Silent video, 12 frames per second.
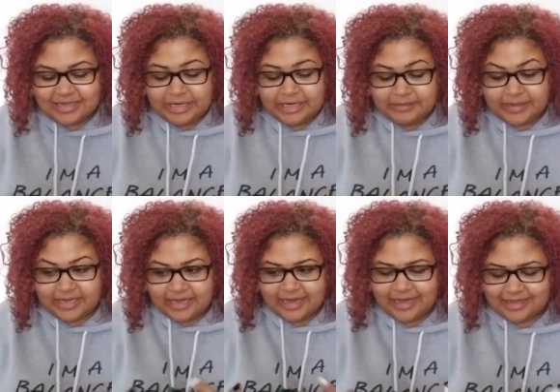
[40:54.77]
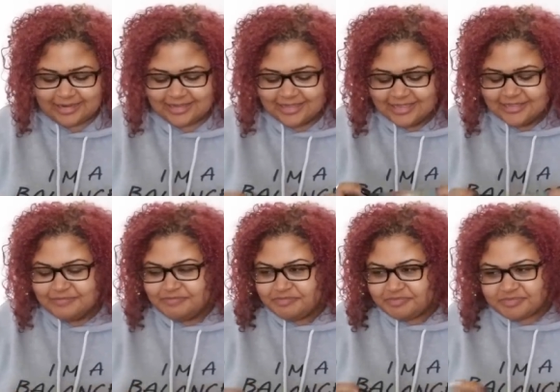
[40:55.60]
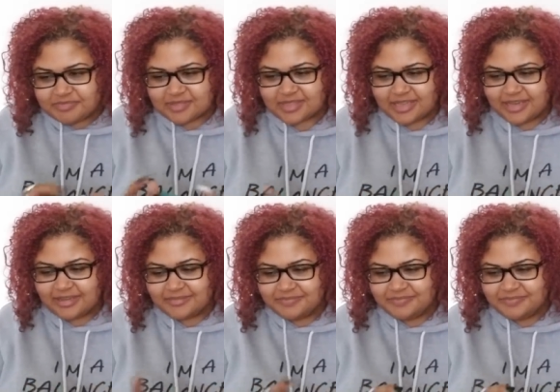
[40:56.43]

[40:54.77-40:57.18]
oh my God. Okay.